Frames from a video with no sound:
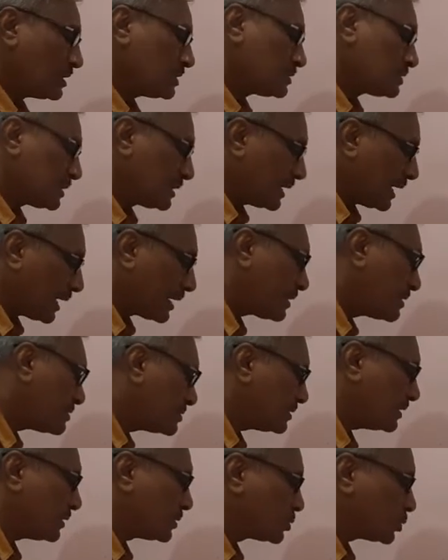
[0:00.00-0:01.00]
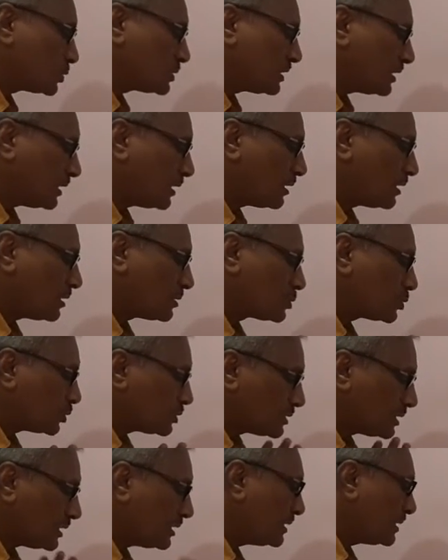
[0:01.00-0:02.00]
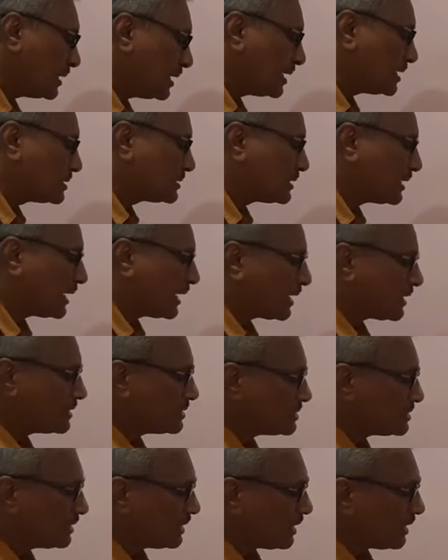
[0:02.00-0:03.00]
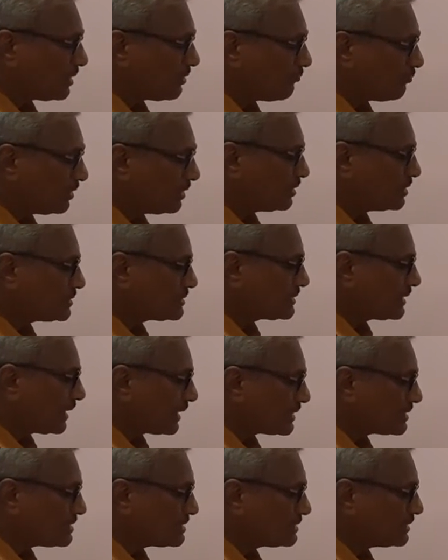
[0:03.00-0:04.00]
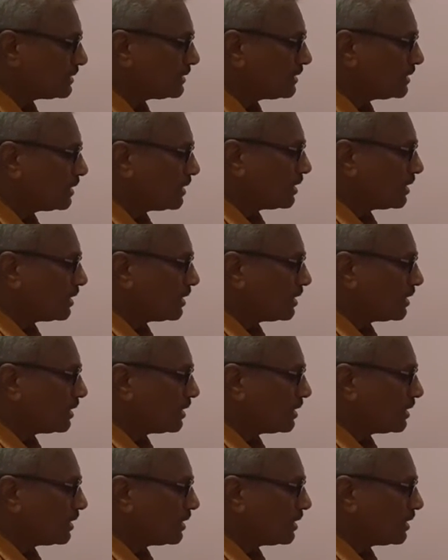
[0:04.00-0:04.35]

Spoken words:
is guarantee, totally there is the guarantee, and with this guarantee